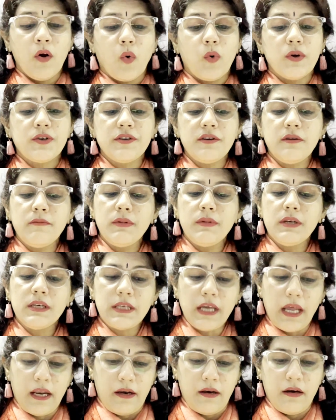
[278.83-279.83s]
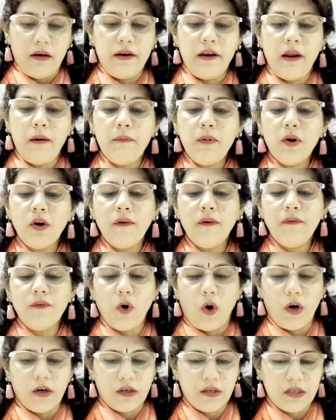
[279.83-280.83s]
Question number 10. Number of
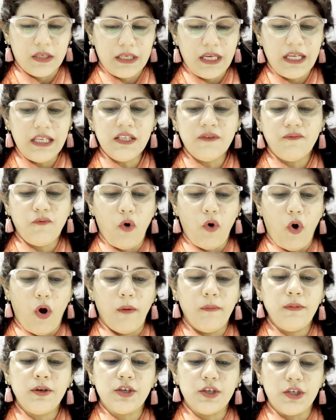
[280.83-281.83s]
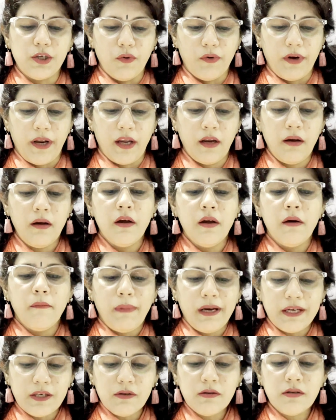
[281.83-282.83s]
daughter cells formed during
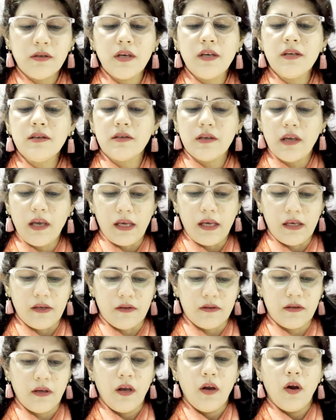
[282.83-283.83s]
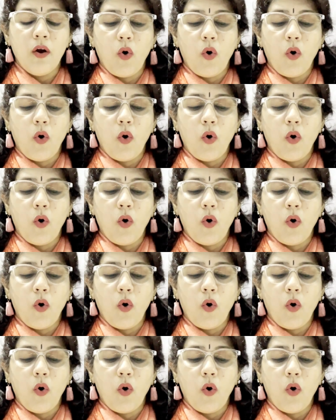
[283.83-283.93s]
mitosis is.